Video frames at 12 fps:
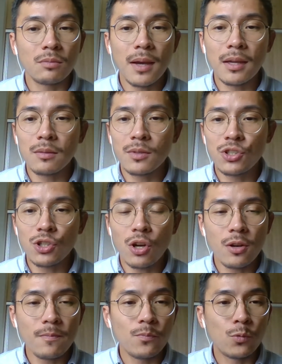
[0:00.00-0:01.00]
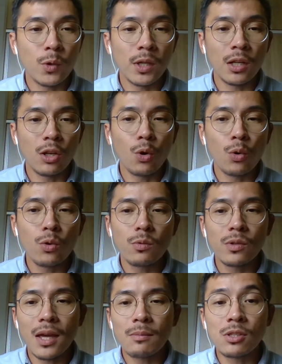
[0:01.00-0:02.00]
My name is Sean, doing it alone
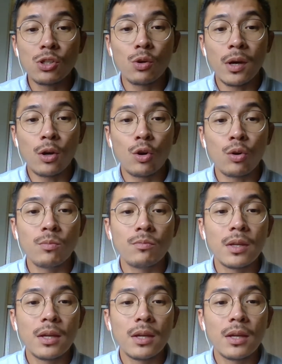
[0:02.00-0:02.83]
with MCO at home.